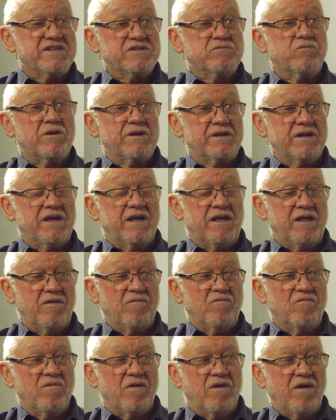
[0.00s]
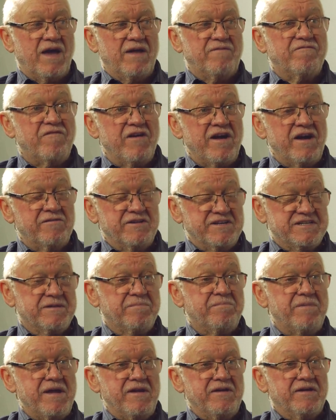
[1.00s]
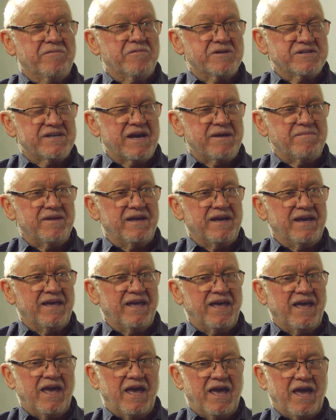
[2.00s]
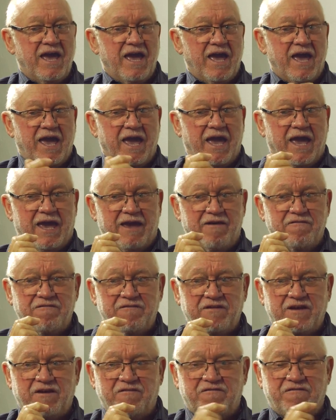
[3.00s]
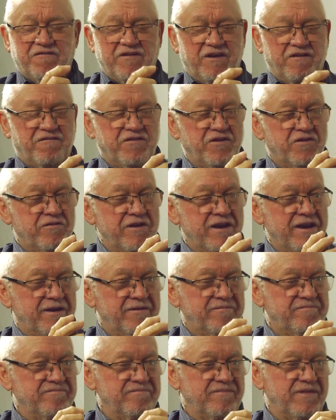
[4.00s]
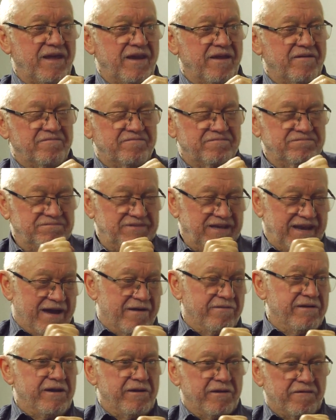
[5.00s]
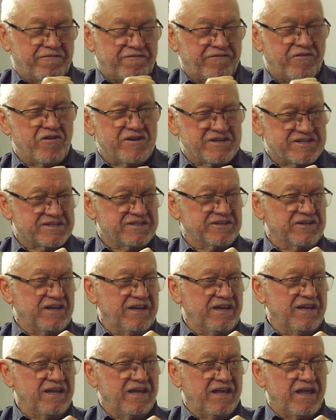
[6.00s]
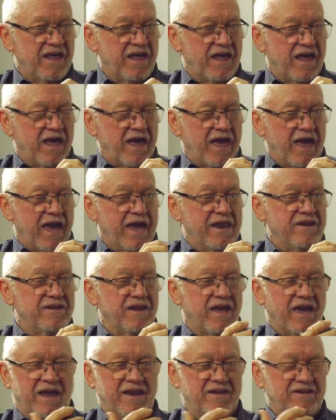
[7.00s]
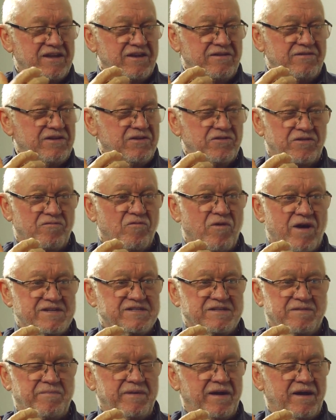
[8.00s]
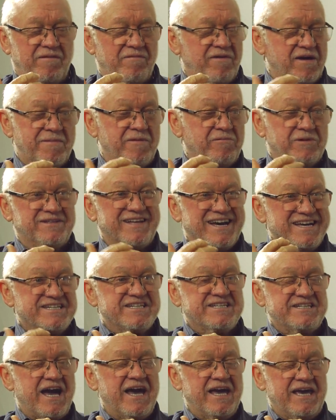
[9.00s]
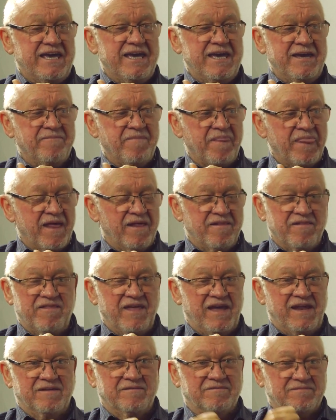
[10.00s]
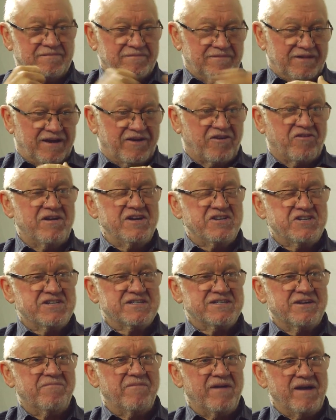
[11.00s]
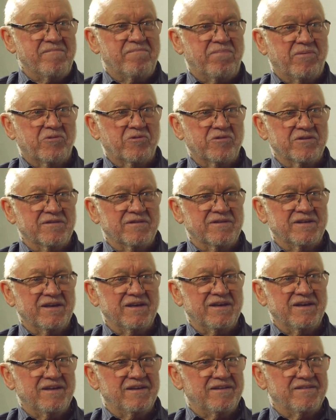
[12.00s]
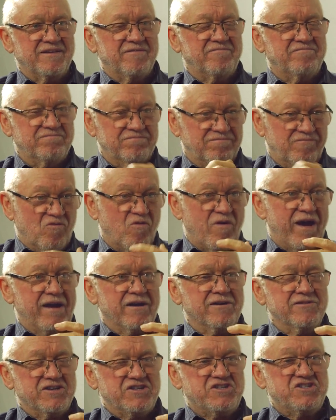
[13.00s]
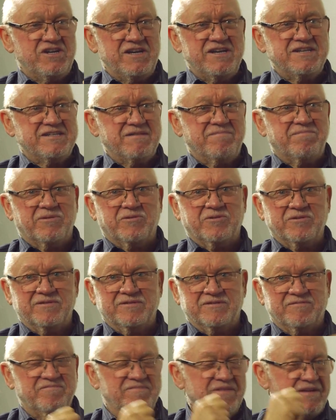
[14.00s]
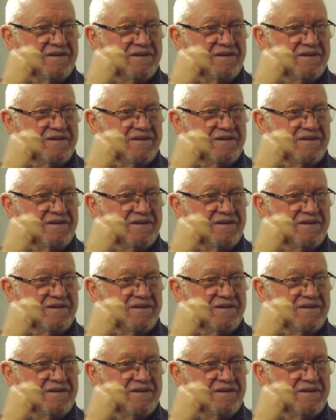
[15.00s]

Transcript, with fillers: it's what it varies depending on what's happening if if if you're in a in a you know in a fight scene, and and you, are not washed about worried about what they say, then the crunches are important, the whack on the chin's important,